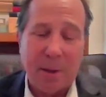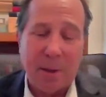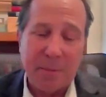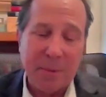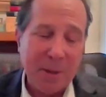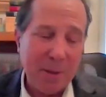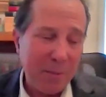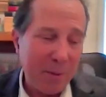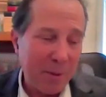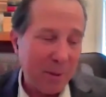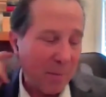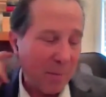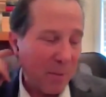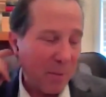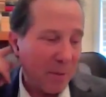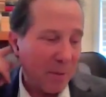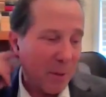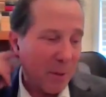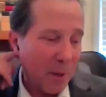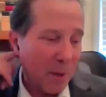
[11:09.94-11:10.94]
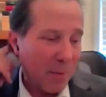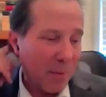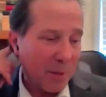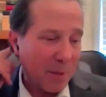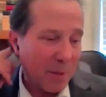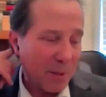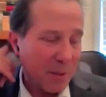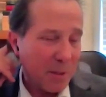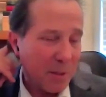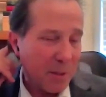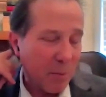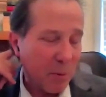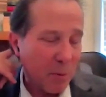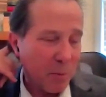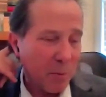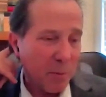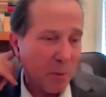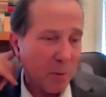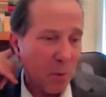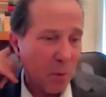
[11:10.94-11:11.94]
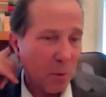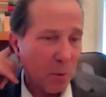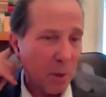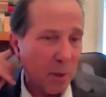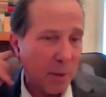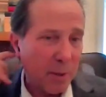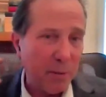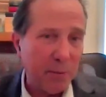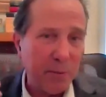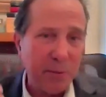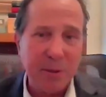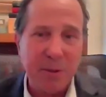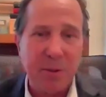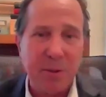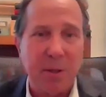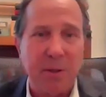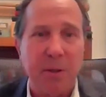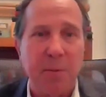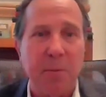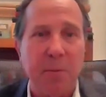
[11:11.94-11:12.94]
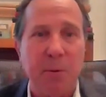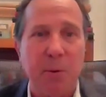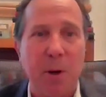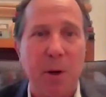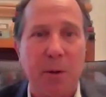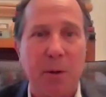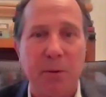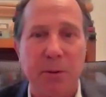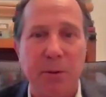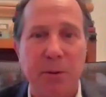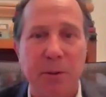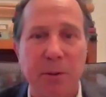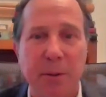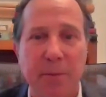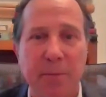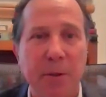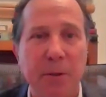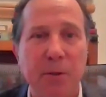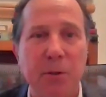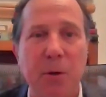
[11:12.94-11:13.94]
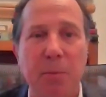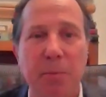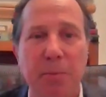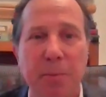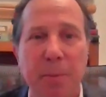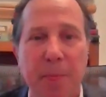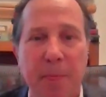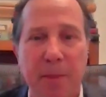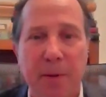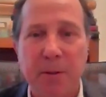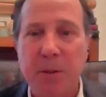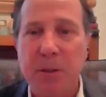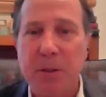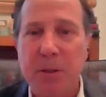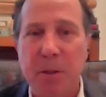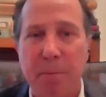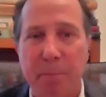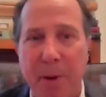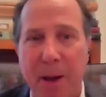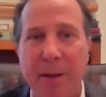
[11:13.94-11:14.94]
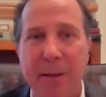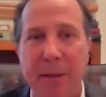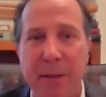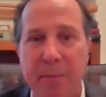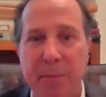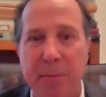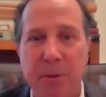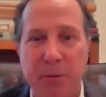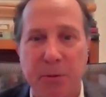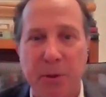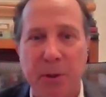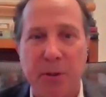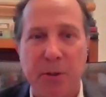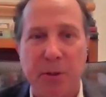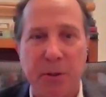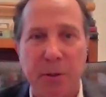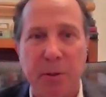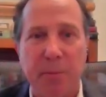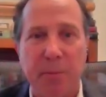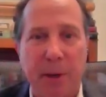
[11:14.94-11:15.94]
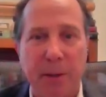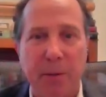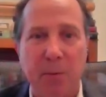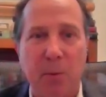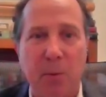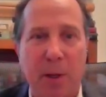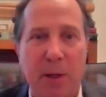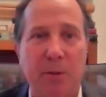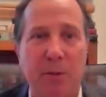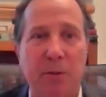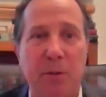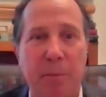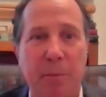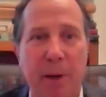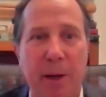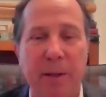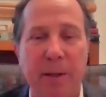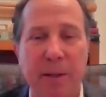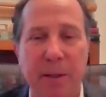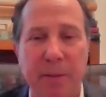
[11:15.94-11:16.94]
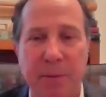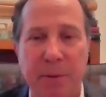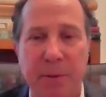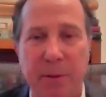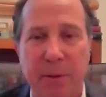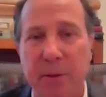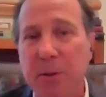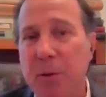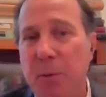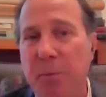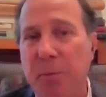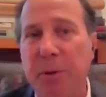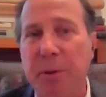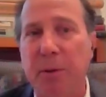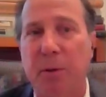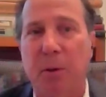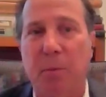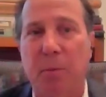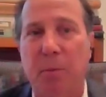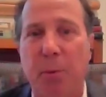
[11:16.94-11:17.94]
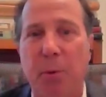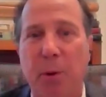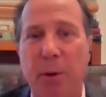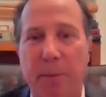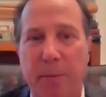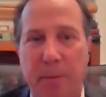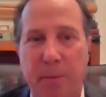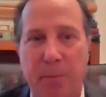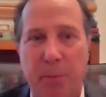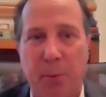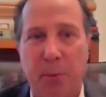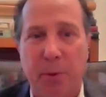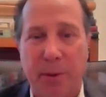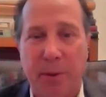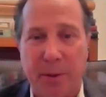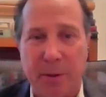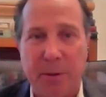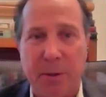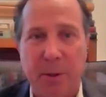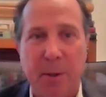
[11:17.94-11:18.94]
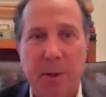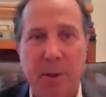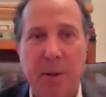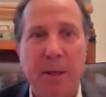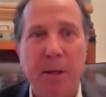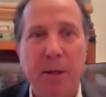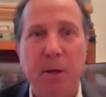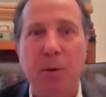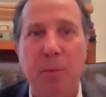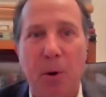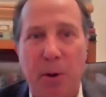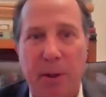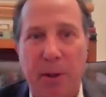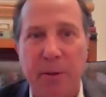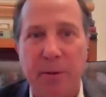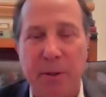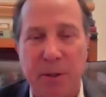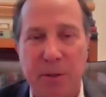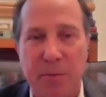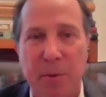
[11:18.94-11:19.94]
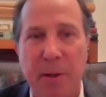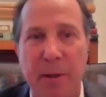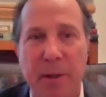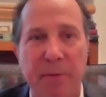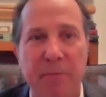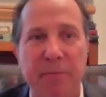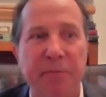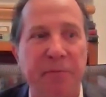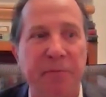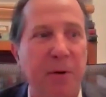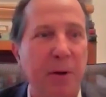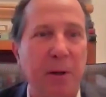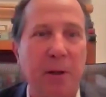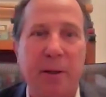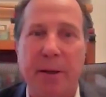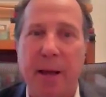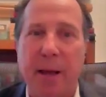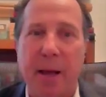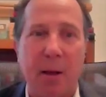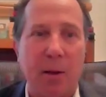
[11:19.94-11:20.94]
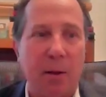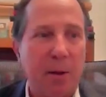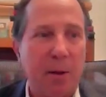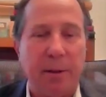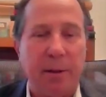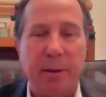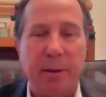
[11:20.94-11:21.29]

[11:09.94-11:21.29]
Yeah, but Tom, that doesn't seem what's going on here. This is not the bureaucracy. This is the Biden administration, the Biden White House, the Biden EPA. These are political appointees earmarking this money and funnel it out,